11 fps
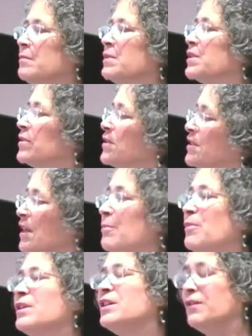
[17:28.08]
But there's
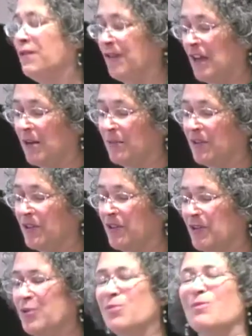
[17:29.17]
someone in the
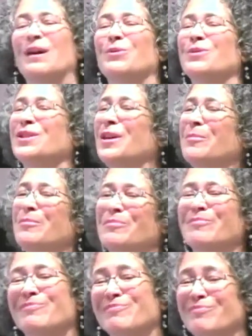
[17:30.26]
family who wound up
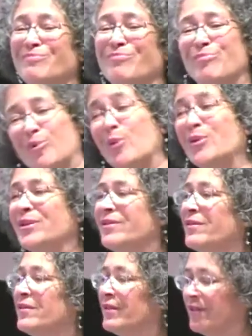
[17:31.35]
broken.